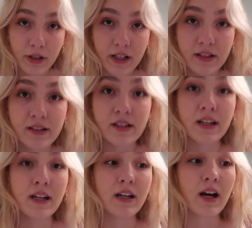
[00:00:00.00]
because
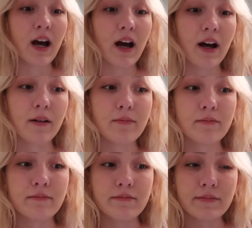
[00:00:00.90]

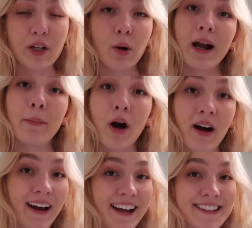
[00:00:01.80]
um, grandma
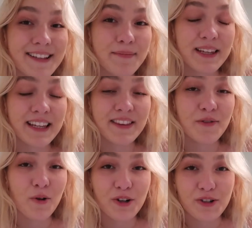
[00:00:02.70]
has something in the
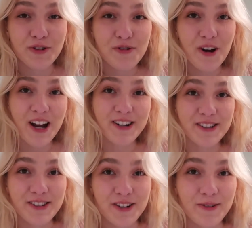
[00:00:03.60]
washer and
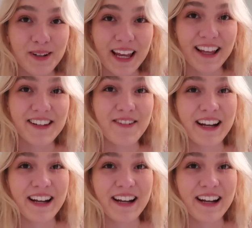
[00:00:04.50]
dryer so we can't do